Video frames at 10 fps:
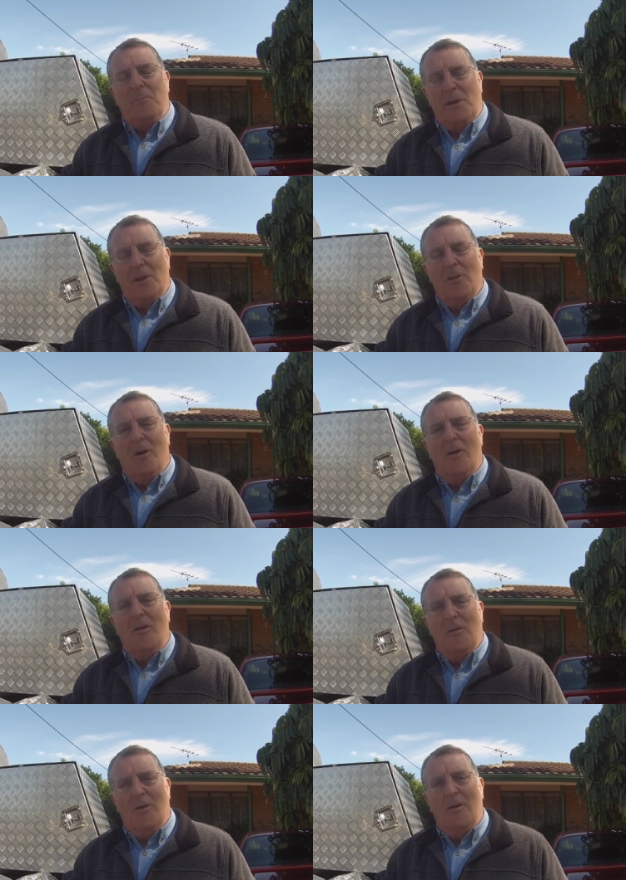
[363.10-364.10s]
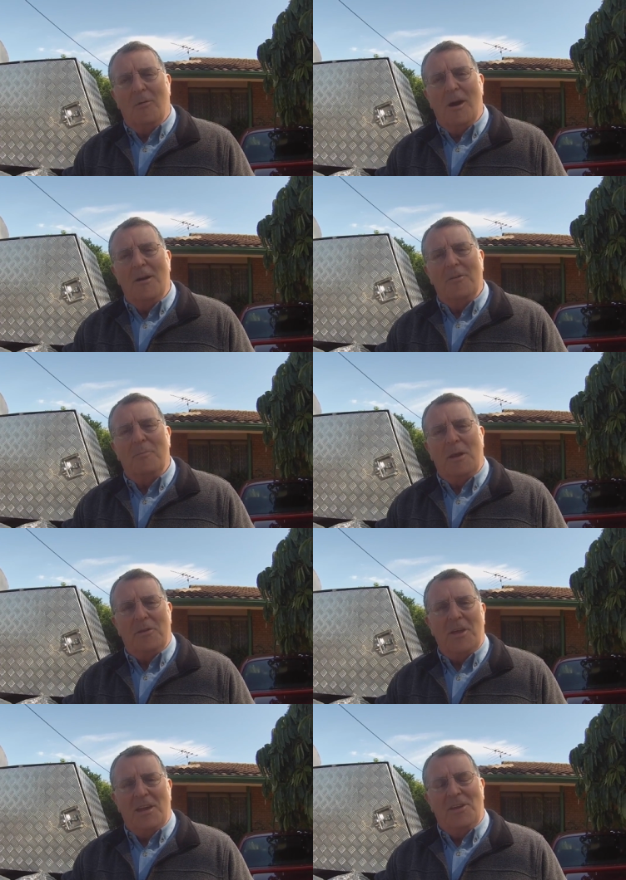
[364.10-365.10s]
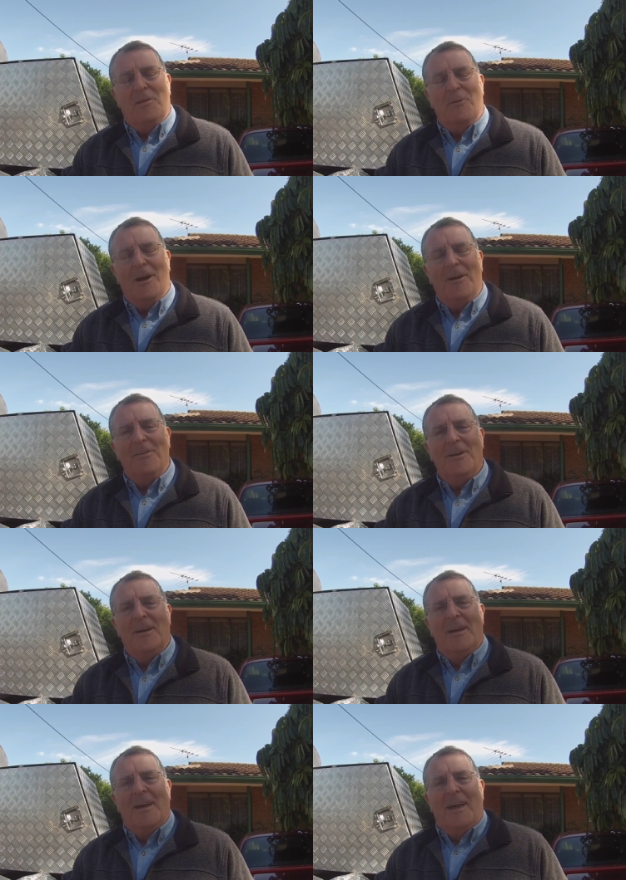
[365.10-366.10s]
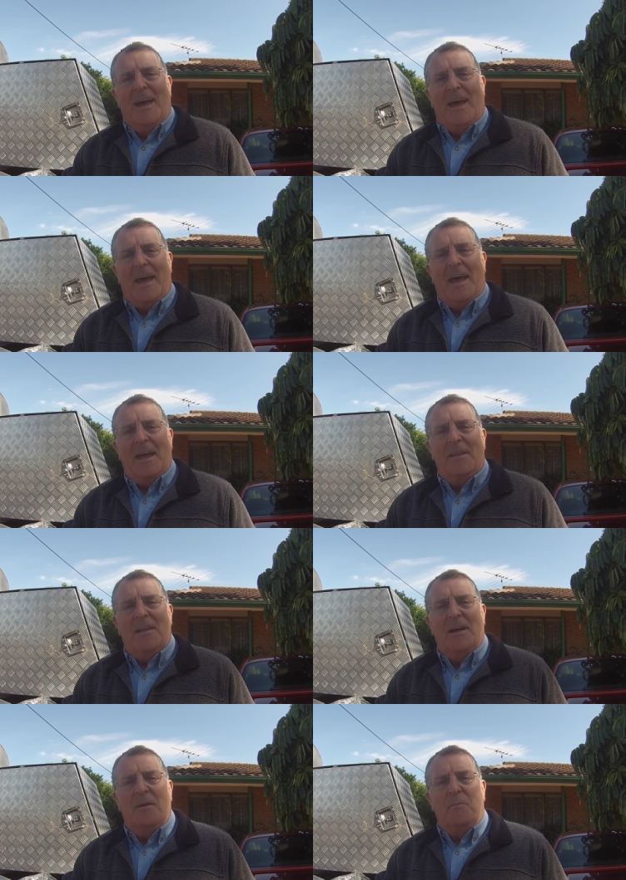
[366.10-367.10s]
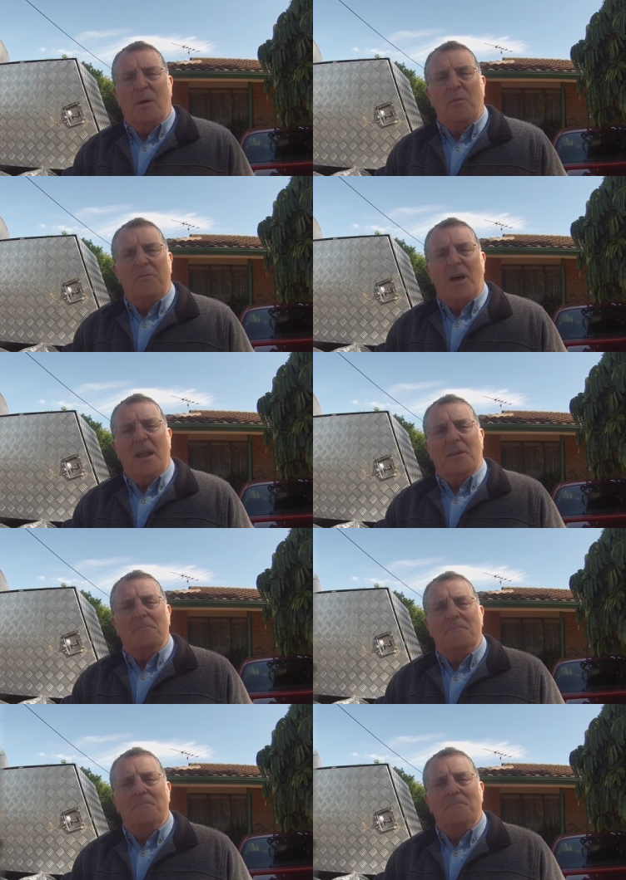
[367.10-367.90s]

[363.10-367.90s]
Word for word: been a long, long road. It's been a 10 year road. And, uh, but we've done it